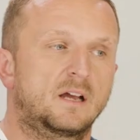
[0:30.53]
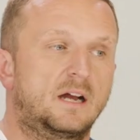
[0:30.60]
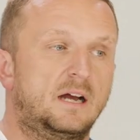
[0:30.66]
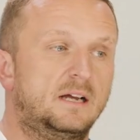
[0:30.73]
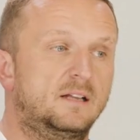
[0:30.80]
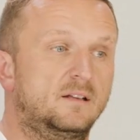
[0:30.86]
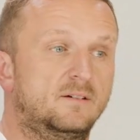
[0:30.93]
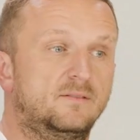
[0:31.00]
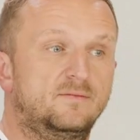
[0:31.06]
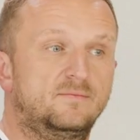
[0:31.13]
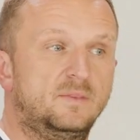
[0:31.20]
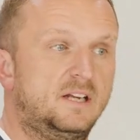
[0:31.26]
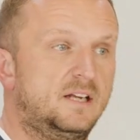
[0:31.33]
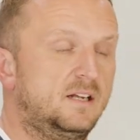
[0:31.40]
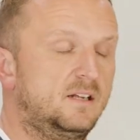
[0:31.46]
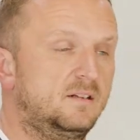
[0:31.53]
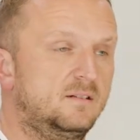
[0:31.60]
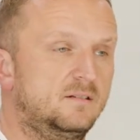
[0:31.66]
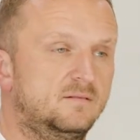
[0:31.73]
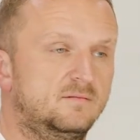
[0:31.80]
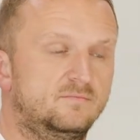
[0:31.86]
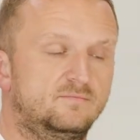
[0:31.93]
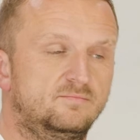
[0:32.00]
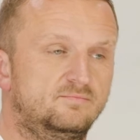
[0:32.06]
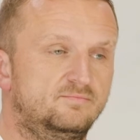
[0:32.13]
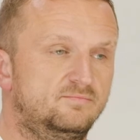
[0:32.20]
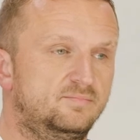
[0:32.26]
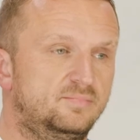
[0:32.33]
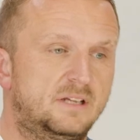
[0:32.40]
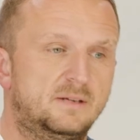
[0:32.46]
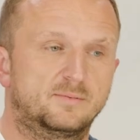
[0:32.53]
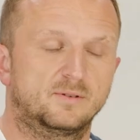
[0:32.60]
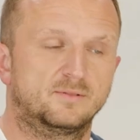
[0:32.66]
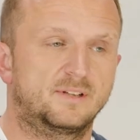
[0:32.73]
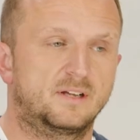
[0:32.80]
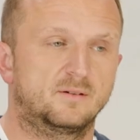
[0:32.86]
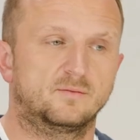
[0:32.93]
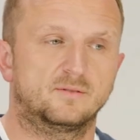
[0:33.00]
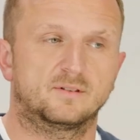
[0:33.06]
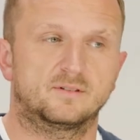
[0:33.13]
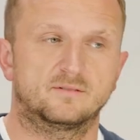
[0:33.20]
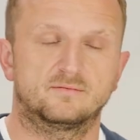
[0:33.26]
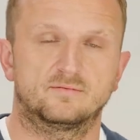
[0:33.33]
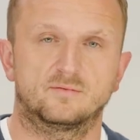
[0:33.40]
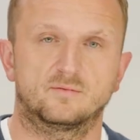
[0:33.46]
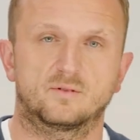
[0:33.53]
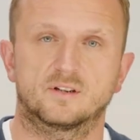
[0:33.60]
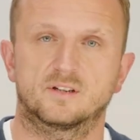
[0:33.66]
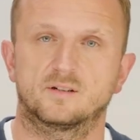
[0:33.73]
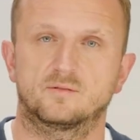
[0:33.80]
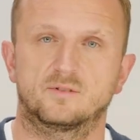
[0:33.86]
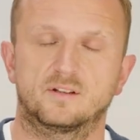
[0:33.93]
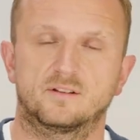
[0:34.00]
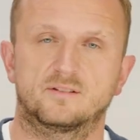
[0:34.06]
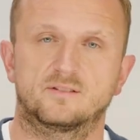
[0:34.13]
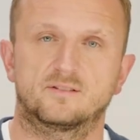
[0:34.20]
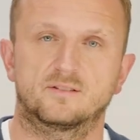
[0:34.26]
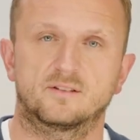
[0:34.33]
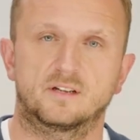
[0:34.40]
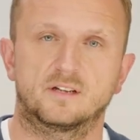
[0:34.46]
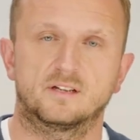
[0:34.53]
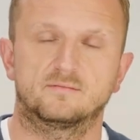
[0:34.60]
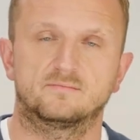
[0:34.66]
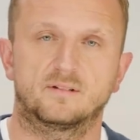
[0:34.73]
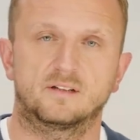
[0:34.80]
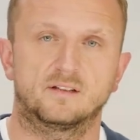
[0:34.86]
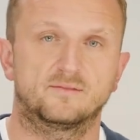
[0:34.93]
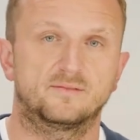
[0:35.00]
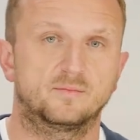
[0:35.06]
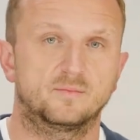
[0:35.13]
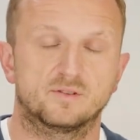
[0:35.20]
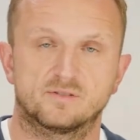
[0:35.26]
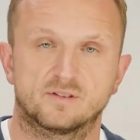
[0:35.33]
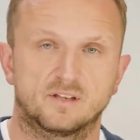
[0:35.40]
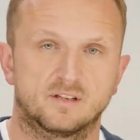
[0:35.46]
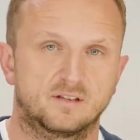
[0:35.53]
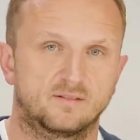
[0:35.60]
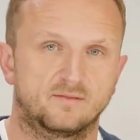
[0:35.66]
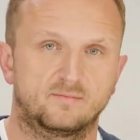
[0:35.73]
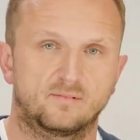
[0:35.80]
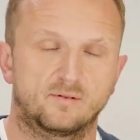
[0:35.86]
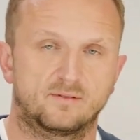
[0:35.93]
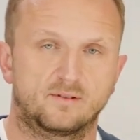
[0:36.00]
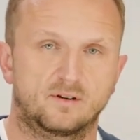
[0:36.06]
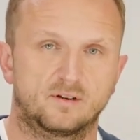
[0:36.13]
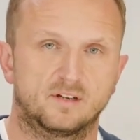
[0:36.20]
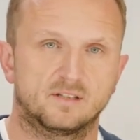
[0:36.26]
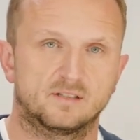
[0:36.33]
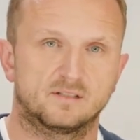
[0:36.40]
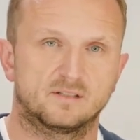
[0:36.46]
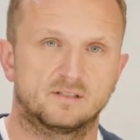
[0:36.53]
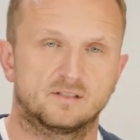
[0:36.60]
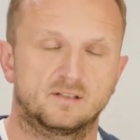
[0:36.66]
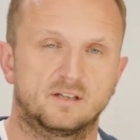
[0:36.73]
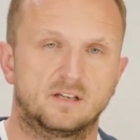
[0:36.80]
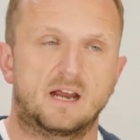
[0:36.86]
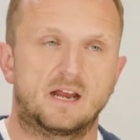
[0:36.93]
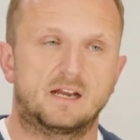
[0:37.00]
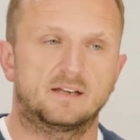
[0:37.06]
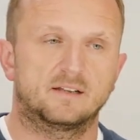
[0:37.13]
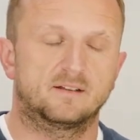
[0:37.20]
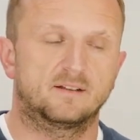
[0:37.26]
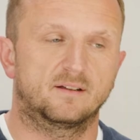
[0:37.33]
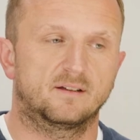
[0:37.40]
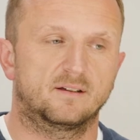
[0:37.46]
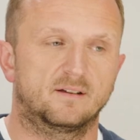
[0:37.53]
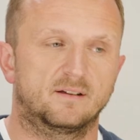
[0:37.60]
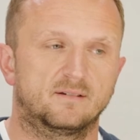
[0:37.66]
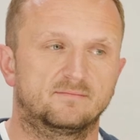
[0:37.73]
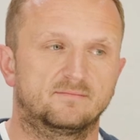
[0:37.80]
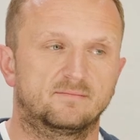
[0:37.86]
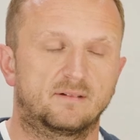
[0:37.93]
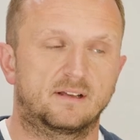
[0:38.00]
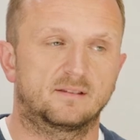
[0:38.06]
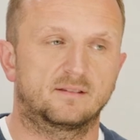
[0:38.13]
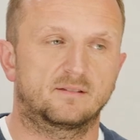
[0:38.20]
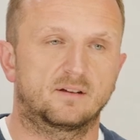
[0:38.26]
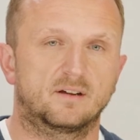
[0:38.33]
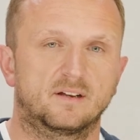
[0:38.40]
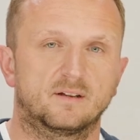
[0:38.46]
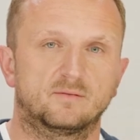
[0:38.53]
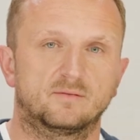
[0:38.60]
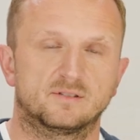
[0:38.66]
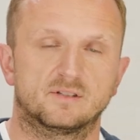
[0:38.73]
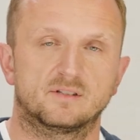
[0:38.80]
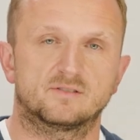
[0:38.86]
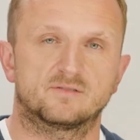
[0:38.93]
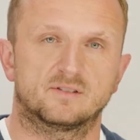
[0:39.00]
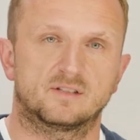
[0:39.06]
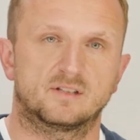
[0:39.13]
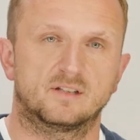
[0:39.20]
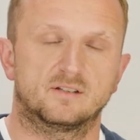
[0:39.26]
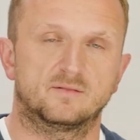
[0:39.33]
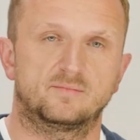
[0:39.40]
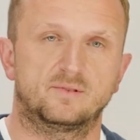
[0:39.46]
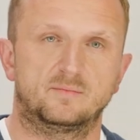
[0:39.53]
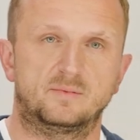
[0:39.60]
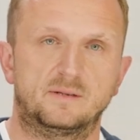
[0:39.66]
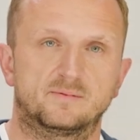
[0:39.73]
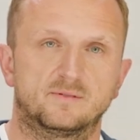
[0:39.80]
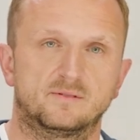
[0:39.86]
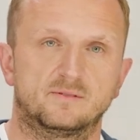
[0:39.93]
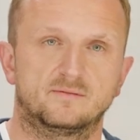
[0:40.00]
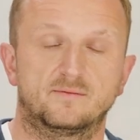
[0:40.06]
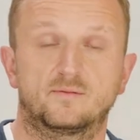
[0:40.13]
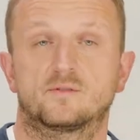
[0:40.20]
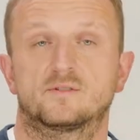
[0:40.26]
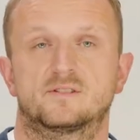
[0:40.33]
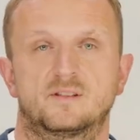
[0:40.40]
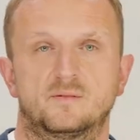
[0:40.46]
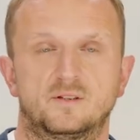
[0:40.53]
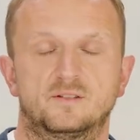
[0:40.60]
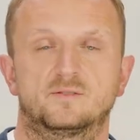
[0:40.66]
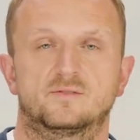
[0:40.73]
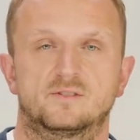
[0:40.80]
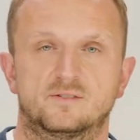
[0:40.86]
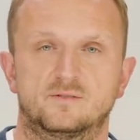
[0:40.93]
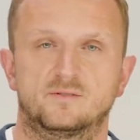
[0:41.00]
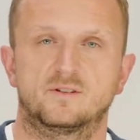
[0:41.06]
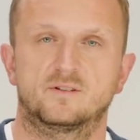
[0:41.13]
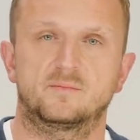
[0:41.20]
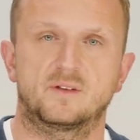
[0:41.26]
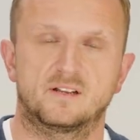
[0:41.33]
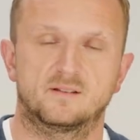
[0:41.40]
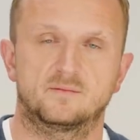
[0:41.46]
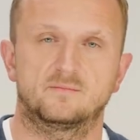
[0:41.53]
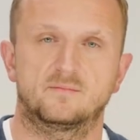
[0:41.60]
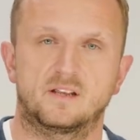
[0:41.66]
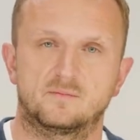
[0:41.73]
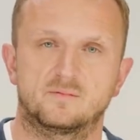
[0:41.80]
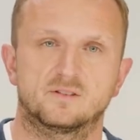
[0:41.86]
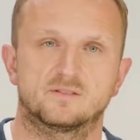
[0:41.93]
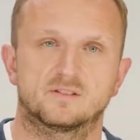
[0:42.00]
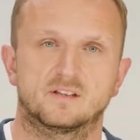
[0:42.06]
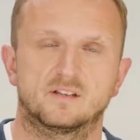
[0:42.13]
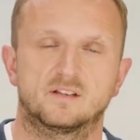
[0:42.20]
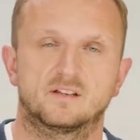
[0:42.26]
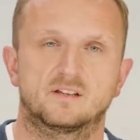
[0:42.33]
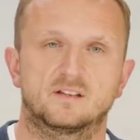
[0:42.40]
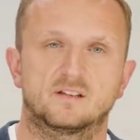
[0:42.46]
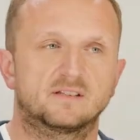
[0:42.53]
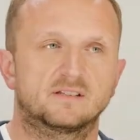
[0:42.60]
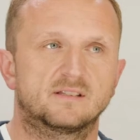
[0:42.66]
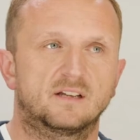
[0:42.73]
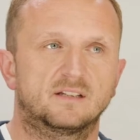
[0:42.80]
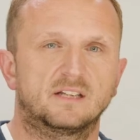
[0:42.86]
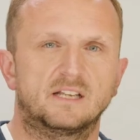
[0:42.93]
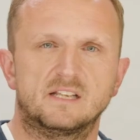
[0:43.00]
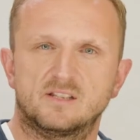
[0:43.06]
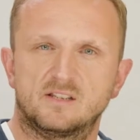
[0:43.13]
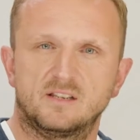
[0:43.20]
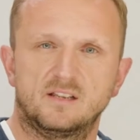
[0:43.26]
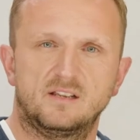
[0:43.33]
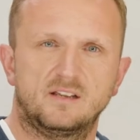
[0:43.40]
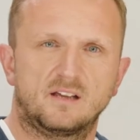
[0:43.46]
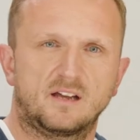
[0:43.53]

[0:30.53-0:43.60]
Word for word: I love meeting people that we're working with. I, I love the music of both artists. And uh, I thought it was interesting to put people, force them into a studio and make them make music. It's not easy,